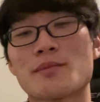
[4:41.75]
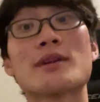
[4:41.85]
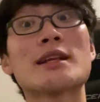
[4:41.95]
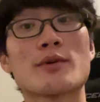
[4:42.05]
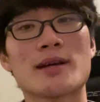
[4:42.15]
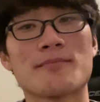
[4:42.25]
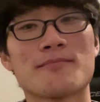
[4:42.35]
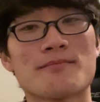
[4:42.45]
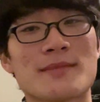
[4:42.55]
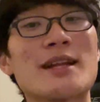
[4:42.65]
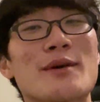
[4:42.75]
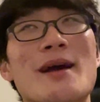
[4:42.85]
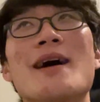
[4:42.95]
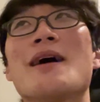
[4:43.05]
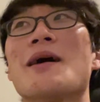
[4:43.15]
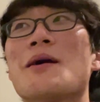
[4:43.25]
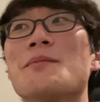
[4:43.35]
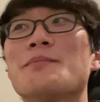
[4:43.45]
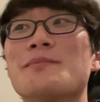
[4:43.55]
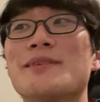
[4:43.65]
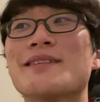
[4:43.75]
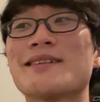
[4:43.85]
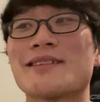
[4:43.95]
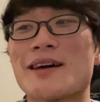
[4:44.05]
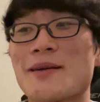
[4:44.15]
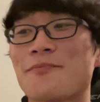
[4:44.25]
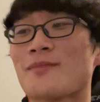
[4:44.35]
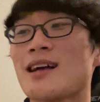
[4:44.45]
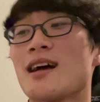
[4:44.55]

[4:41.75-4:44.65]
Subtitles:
But anyway, besides that,